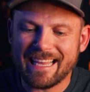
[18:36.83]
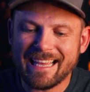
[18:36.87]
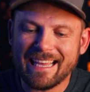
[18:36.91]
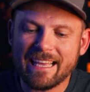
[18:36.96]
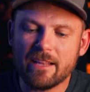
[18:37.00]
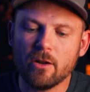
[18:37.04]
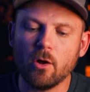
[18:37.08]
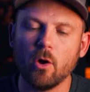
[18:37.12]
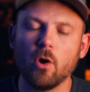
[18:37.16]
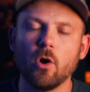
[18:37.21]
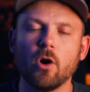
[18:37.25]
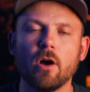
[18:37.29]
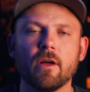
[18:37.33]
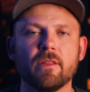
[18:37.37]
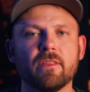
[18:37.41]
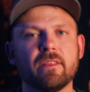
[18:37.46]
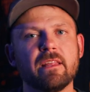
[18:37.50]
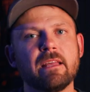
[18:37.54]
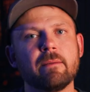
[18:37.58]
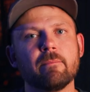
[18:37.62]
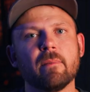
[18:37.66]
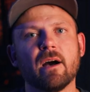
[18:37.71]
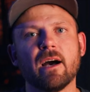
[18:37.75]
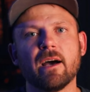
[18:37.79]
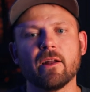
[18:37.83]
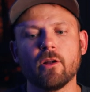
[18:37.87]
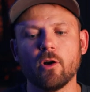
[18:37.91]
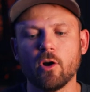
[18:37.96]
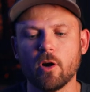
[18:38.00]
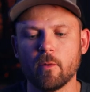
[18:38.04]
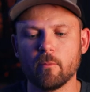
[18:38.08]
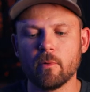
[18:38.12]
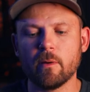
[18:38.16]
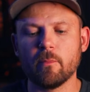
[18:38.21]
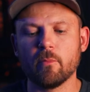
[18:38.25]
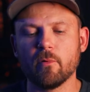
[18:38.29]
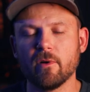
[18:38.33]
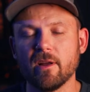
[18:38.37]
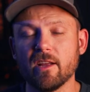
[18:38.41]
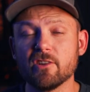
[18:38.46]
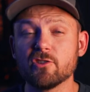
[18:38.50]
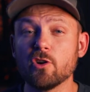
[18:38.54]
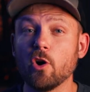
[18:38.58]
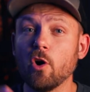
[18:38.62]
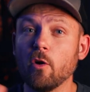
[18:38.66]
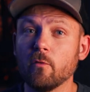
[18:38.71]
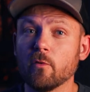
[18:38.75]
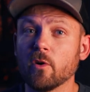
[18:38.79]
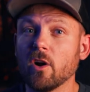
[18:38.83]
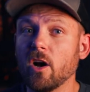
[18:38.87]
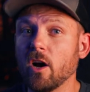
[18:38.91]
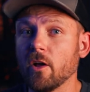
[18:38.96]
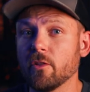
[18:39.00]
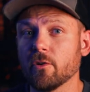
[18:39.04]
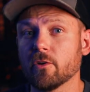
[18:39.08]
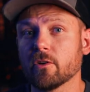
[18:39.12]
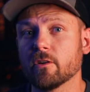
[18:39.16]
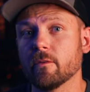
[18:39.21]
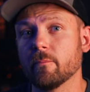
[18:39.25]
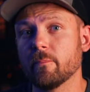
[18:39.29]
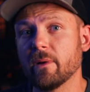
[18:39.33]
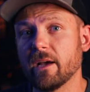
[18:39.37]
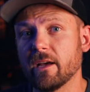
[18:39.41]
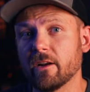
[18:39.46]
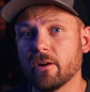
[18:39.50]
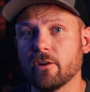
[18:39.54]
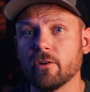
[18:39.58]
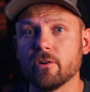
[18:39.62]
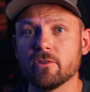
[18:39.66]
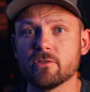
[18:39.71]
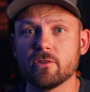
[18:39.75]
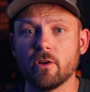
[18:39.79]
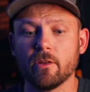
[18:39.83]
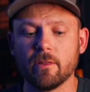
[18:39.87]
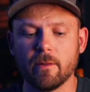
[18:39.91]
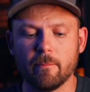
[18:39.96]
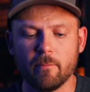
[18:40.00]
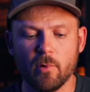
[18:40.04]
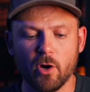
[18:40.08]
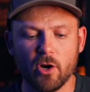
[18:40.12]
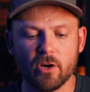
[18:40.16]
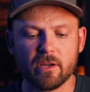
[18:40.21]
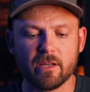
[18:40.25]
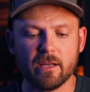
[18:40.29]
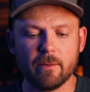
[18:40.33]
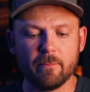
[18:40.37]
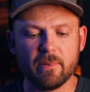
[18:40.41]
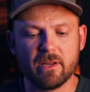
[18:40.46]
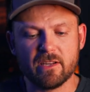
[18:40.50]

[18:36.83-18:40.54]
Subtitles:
in on the Mod Armory bridge over other competitors on the market,